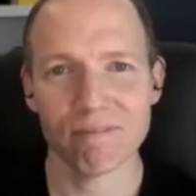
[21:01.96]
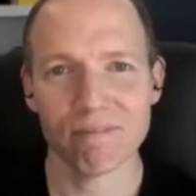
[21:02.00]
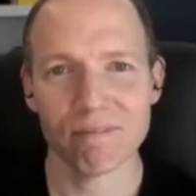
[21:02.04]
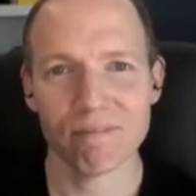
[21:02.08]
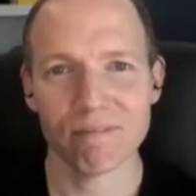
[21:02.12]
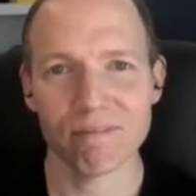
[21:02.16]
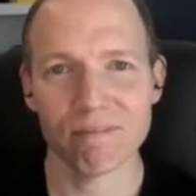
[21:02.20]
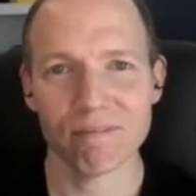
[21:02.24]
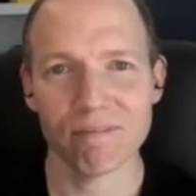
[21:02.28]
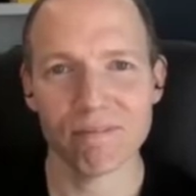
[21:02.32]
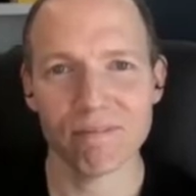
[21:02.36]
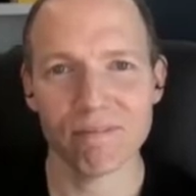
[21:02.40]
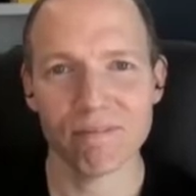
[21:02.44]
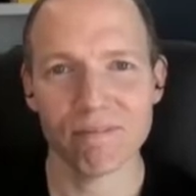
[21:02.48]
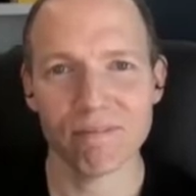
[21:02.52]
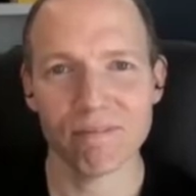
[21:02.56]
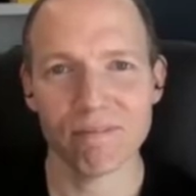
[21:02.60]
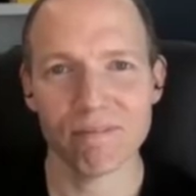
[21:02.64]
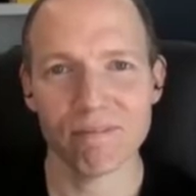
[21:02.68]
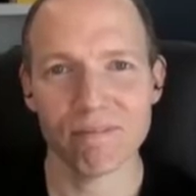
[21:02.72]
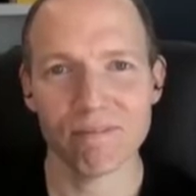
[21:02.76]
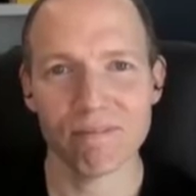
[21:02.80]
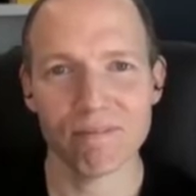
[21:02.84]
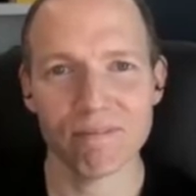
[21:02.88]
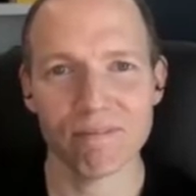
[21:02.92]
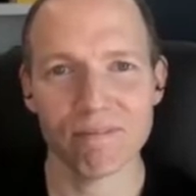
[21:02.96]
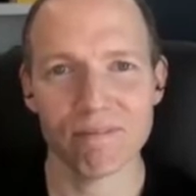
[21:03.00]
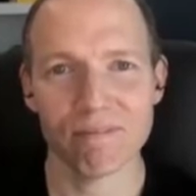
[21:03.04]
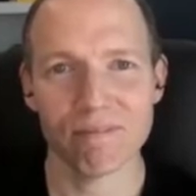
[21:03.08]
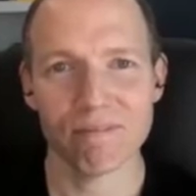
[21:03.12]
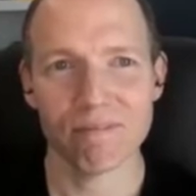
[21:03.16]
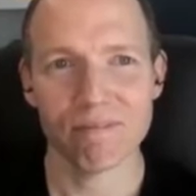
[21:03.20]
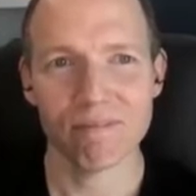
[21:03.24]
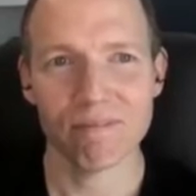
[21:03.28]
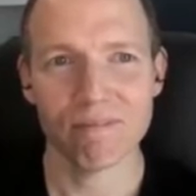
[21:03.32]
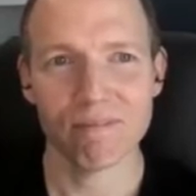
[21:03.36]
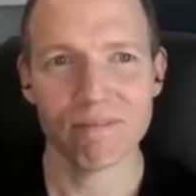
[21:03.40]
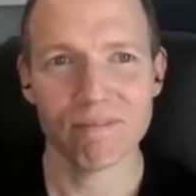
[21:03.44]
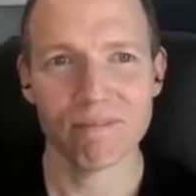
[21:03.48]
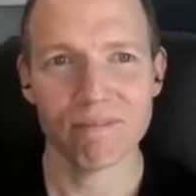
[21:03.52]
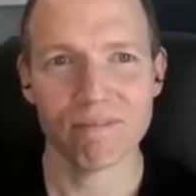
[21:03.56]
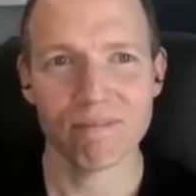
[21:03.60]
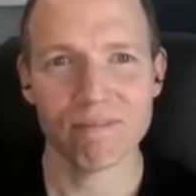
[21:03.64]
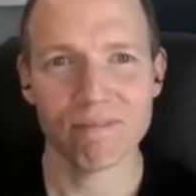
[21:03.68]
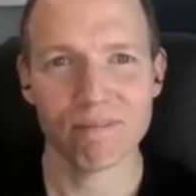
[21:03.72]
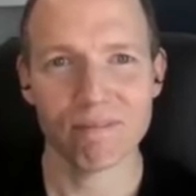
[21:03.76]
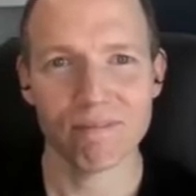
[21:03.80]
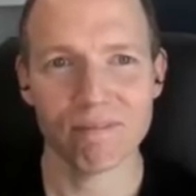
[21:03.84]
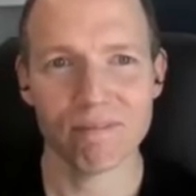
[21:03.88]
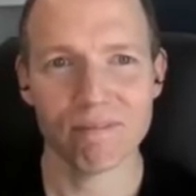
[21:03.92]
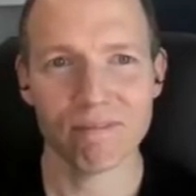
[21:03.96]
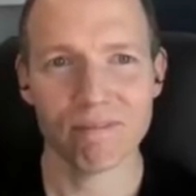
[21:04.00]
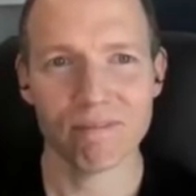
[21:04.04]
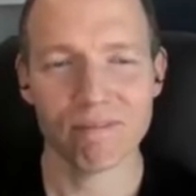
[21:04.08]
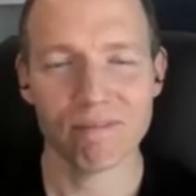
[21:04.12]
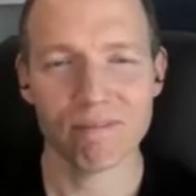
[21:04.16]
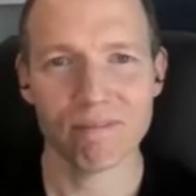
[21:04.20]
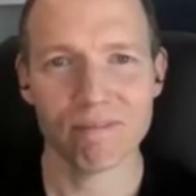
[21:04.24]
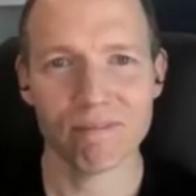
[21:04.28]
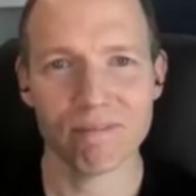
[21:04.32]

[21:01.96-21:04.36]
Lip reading: [no speech]